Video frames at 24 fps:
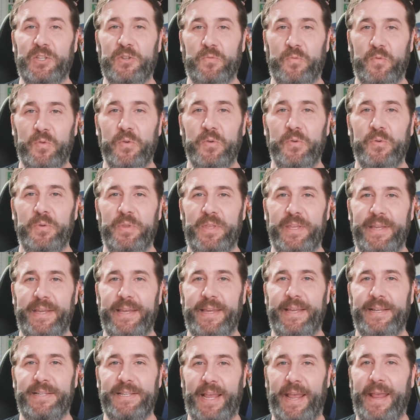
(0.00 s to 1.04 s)
through
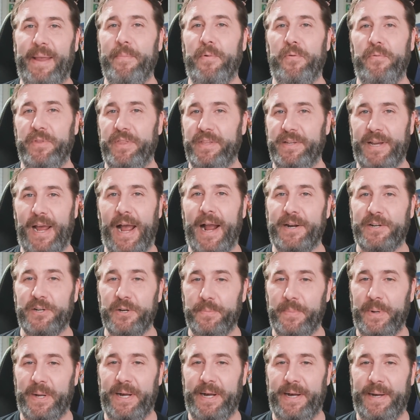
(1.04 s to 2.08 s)
the table with the Doctor
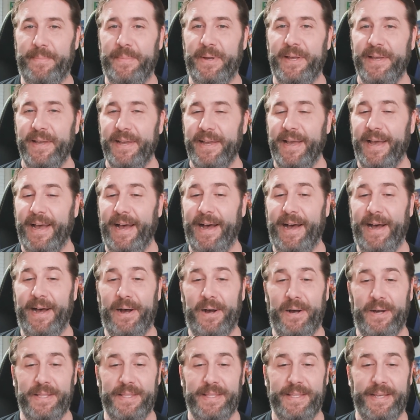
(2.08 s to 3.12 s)
Bomb
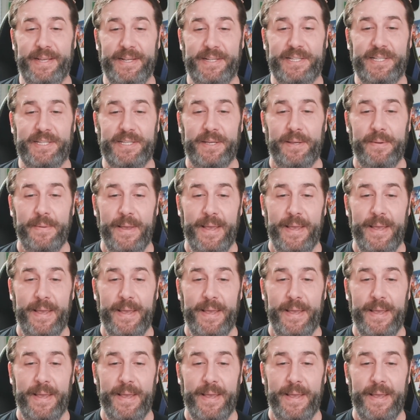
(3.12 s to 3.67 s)
on this.